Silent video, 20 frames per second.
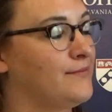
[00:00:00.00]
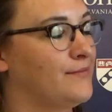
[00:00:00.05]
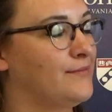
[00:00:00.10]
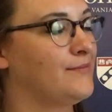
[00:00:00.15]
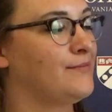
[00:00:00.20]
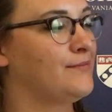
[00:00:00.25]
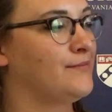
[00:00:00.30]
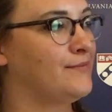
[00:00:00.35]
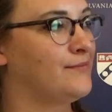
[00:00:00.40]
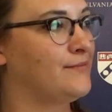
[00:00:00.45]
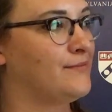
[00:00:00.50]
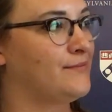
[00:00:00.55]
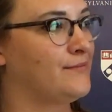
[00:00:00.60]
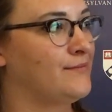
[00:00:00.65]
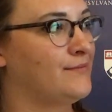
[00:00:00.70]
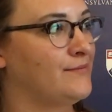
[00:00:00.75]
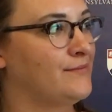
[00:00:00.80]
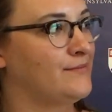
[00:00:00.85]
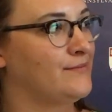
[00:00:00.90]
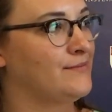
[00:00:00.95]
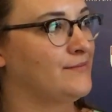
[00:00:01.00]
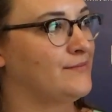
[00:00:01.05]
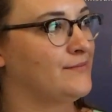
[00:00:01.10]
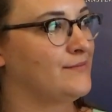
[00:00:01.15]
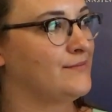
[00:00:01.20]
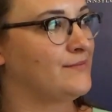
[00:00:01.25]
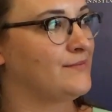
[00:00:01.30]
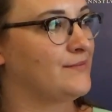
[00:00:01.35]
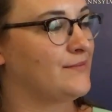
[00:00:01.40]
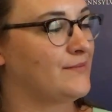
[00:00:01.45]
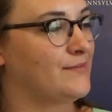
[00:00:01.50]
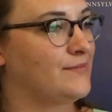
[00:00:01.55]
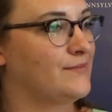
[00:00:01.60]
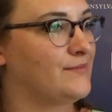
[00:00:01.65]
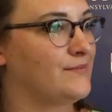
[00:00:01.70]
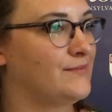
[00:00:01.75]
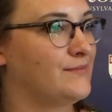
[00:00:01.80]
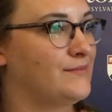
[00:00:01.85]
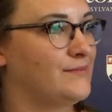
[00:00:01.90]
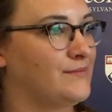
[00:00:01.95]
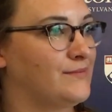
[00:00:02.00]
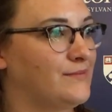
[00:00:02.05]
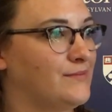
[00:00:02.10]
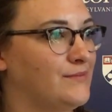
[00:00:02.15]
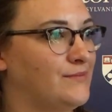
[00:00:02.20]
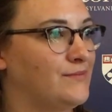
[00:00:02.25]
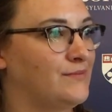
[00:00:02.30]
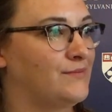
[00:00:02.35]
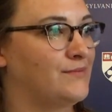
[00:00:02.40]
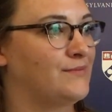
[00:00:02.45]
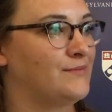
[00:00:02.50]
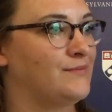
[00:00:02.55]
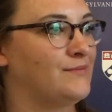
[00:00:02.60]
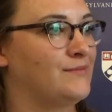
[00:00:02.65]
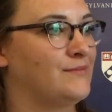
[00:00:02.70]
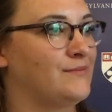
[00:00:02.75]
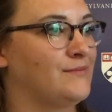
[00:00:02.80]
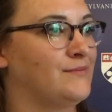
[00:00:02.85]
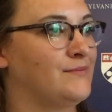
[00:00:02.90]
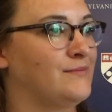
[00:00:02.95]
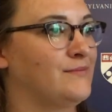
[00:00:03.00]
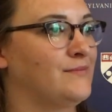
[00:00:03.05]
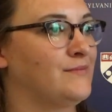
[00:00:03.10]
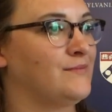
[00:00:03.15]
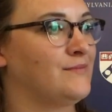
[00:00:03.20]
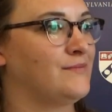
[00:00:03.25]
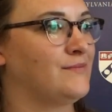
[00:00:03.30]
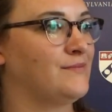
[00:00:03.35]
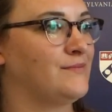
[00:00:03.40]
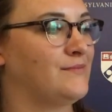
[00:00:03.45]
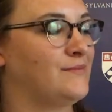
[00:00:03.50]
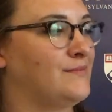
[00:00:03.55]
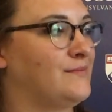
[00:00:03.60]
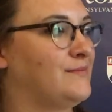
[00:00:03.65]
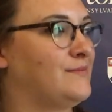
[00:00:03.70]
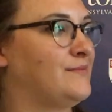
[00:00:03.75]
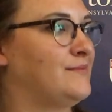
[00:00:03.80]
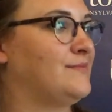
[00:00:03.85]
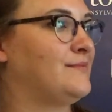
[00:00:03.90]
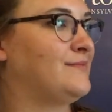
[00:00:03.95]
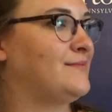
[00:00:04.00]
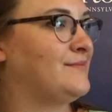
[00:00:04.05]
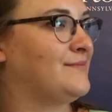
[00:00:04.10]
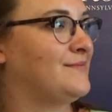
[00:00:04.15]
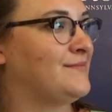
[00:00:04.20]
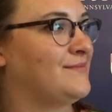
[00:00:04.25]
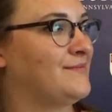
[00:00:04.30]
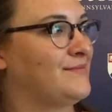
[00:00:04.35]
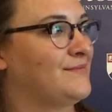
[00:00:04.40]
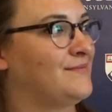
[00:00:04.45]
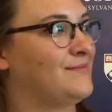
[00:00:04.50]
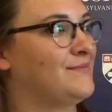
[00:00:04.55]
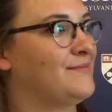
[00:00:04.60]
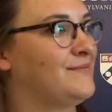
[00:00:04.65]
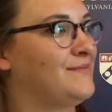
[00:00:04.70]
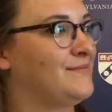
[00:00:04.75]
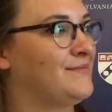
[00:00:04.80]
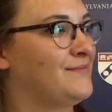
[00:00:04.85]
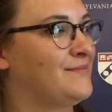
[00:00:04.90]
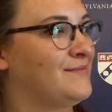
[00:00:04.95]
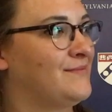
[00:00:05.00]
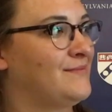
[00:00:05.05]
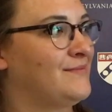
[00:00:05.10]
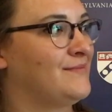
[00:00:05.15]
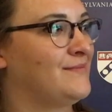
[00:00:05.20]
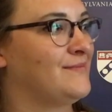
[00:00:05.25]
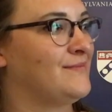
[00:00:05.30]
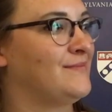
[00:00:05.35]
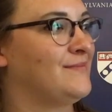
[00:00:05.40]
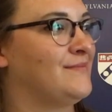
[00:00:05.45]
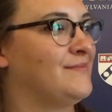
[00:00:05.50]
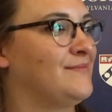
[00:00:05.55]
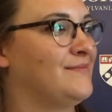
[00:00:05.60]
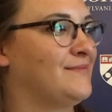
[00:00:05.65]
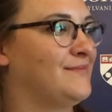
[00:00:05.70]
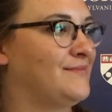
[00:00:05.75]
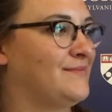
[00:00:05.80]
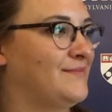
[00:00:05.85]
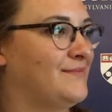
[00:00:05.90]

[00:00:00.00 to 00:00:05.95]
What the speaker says: (silent)